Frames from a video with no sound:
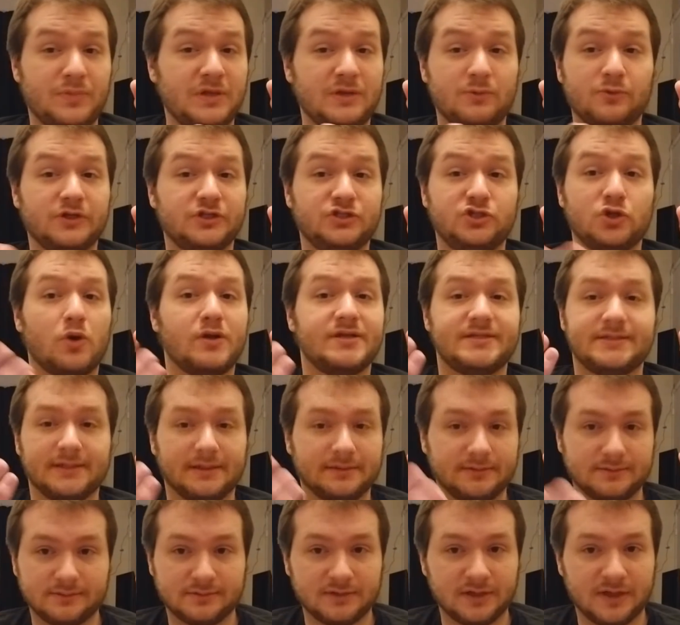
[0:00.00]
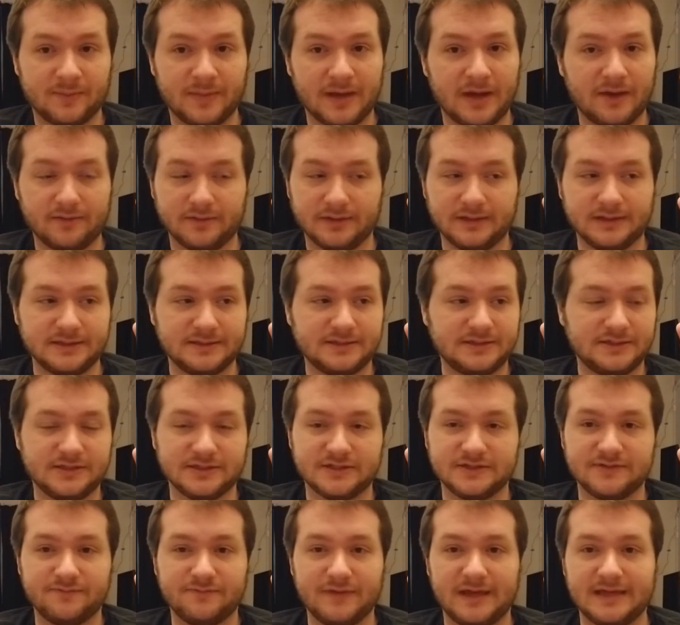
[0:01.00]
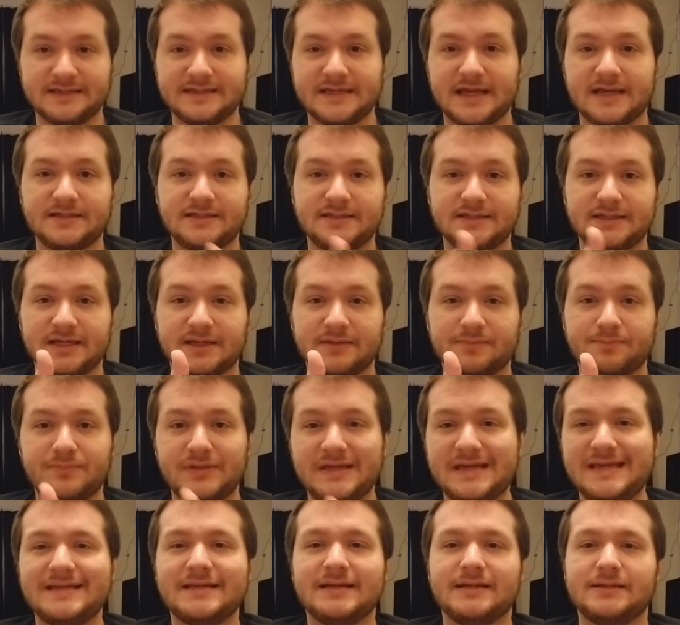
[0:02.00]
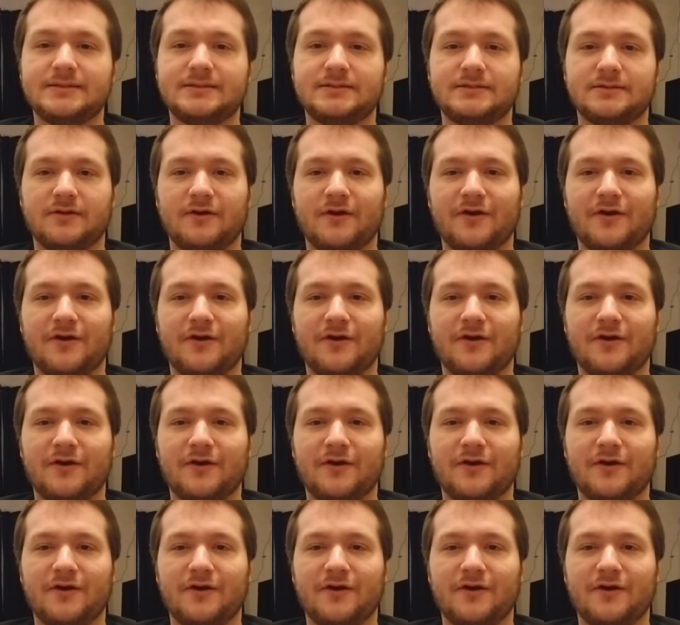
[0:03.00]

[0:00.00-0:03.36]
rejoicing about. It's just fantastic to get Peanuts